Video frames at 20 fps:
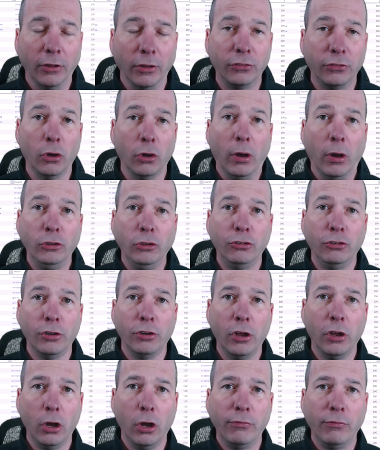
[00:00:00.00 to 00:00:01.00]
So you should
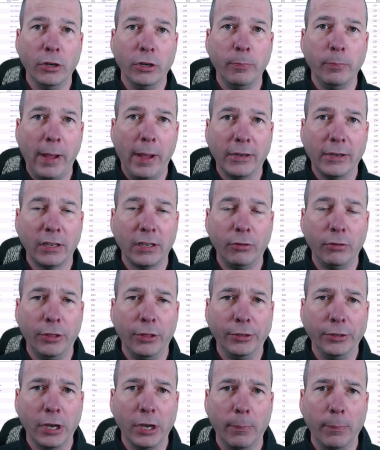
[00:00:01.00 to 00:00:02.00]
know I've already backed
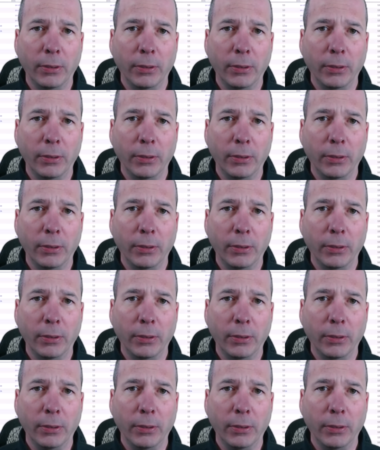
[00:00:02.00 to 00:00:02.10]
everything up.